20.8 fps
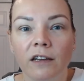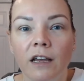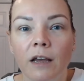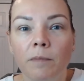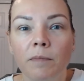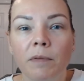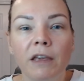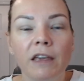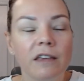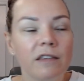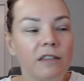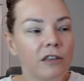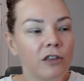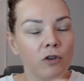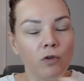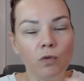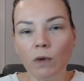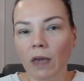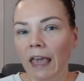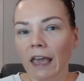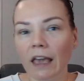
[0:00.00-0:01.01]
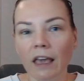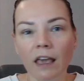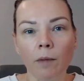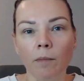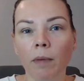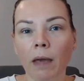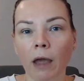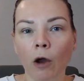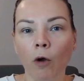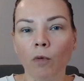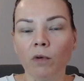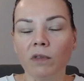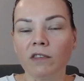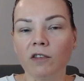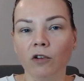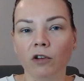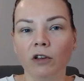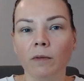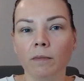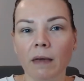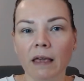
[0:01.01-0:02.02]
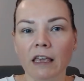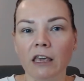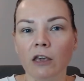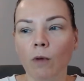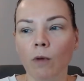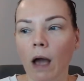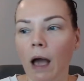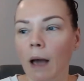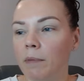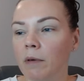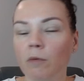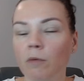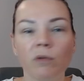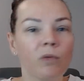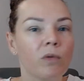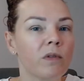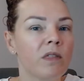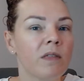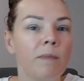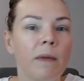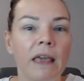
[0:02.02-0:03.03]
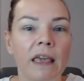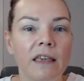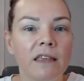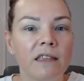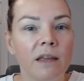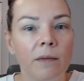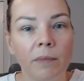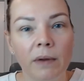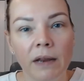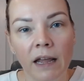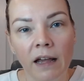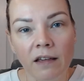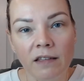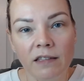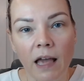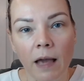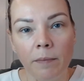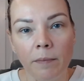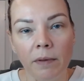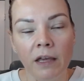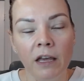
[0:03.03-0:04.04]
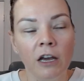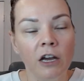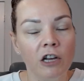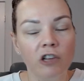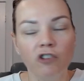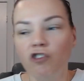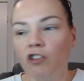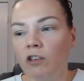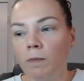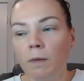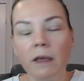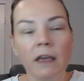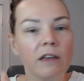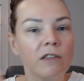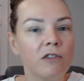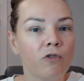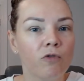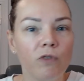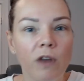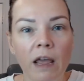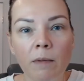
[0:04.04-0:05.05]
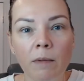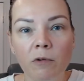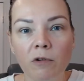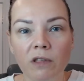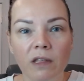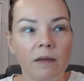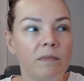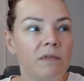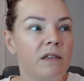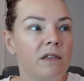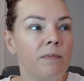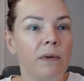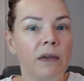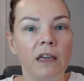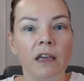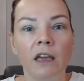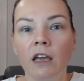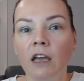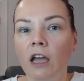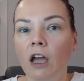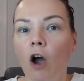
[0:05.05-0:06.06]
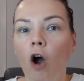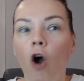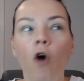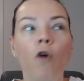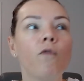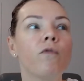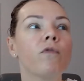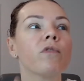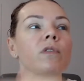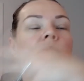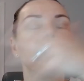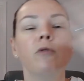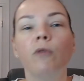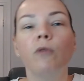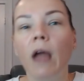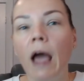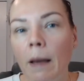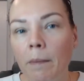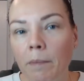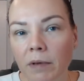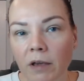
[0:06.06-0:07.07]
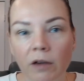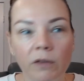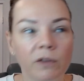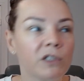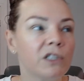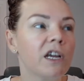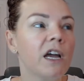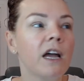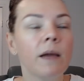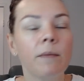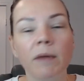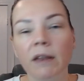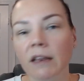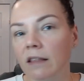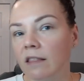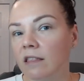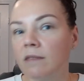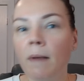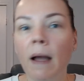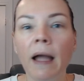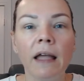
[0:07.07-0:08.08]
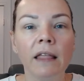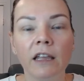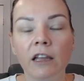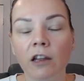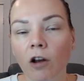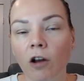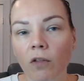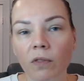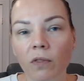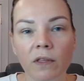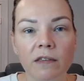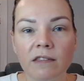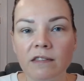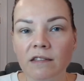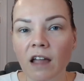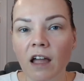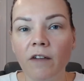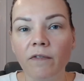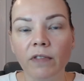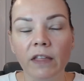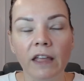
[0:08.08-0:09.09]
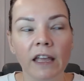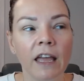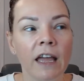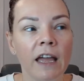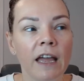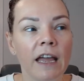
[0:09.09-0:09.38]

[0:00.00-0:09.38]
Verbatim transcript: because you can't compare what's going to make you happy with what's making somebody else happy. Just because your neighbor seems to be over the moon happy all the time and smiling and all this stuff, like